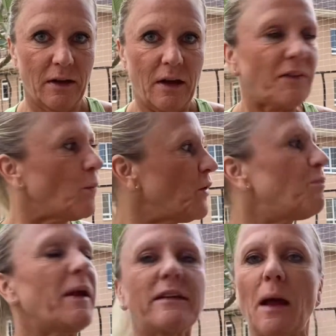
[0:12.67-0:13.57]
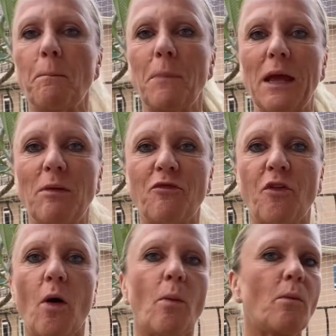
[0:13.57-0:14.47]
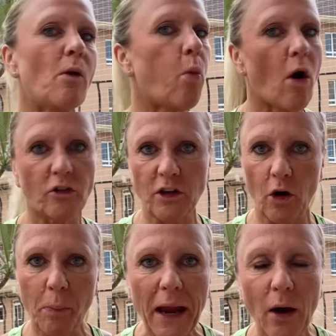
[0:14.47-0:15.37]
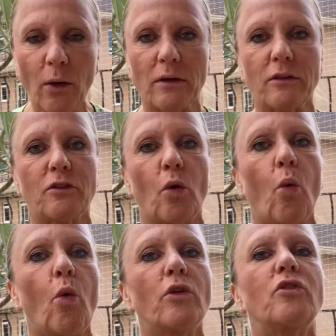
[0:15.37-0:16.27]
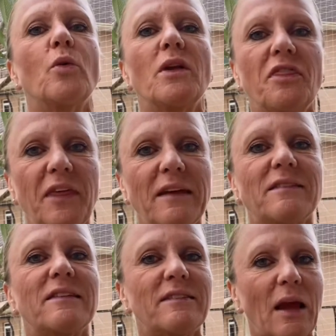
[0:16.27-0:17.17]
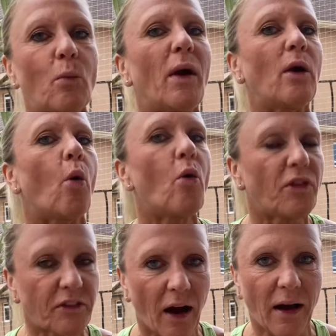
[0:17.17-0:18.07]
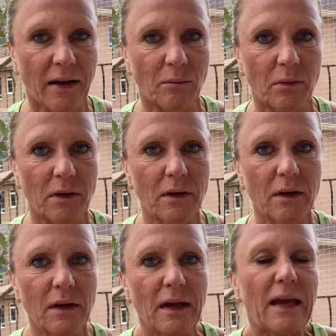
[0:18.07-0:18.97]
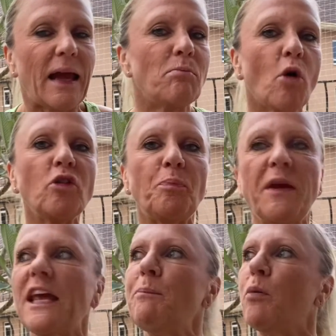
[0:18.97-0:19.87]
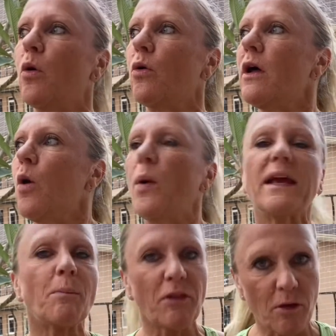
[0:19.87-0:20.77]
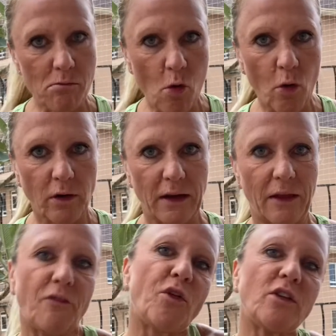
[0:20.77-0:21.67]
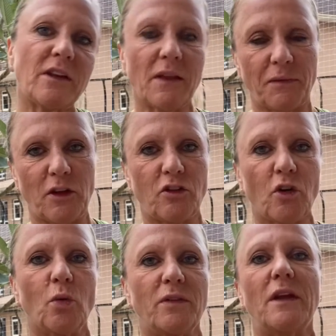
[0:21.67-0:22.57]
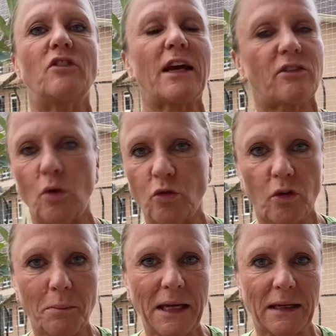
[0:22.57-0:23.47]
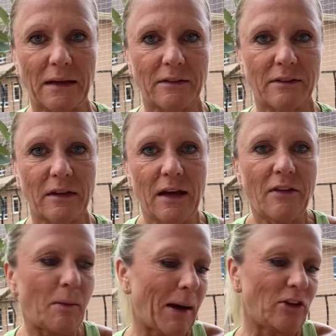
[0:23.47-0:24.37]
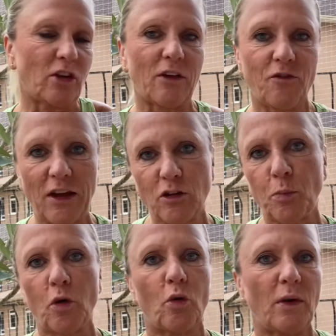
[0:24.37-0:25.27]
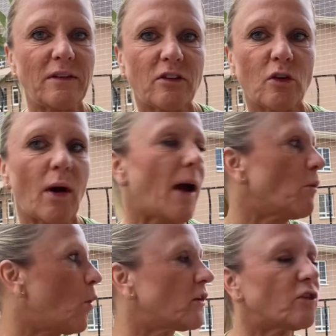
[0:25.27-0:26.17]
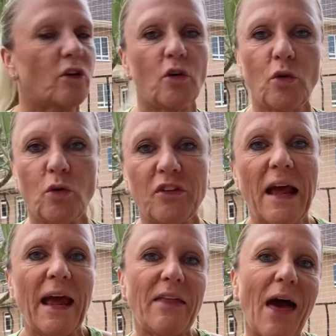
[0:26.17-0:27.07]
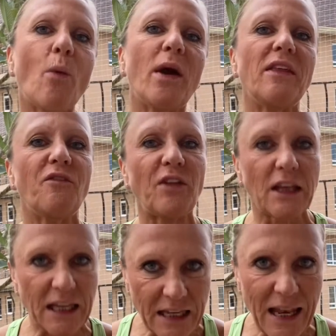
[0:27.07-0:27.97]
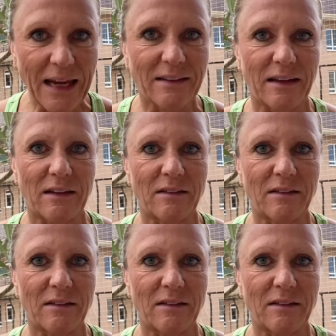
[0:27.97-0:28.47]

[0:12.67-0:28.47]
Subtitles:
that we've picked up maybe from watching our parents or doing things the same way all the time. And most people wake up in the morning and the first thing that they do is they check social medias. They might check Facebook or Instagram or watch the news, and that way they feel connected.